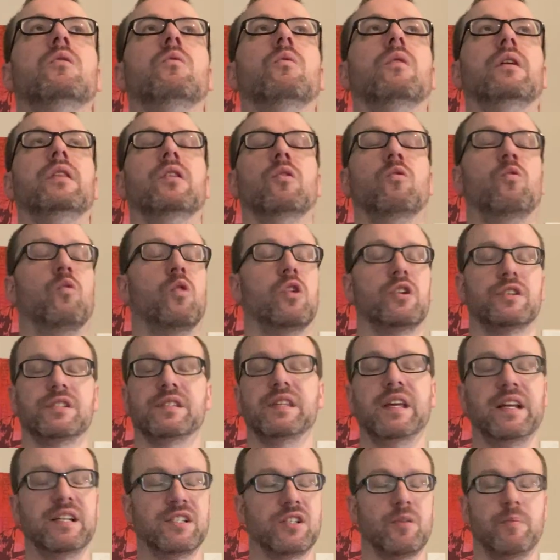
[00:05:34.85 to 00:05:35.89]
when the worst
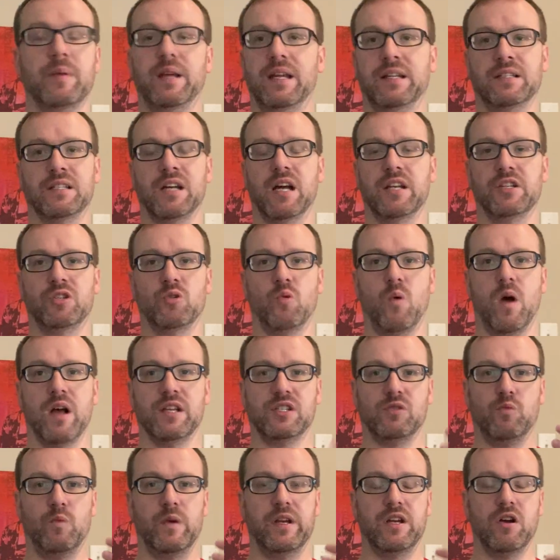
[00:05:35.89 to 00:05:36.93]
things are being done to
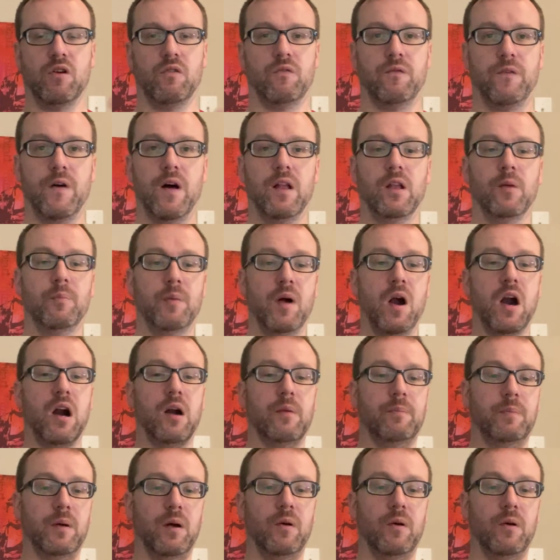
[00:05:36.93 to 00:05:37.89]
us, we don't fall apart,